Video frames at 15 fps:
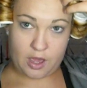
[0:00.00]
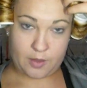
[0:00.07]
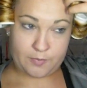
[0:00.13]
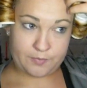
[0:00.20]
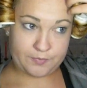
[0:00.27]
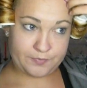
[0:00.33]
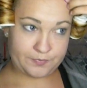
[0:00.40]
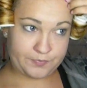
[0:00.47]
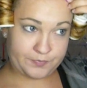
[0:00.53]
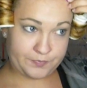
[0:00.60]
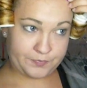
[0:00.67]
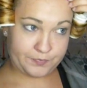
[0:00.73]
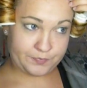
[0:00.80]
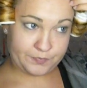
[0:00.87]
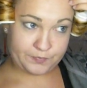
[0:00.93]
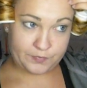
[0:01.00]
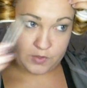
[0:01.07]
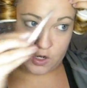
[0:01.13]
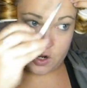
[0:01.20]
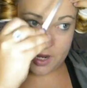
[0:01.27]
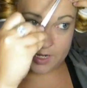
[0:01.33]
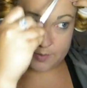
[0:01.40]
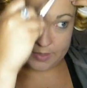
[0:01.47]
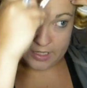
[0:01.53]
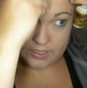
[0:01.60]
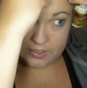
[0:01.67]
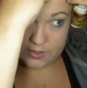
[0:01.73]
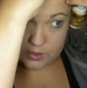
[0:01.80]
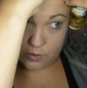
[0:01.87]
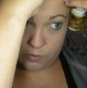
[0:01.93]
her headband.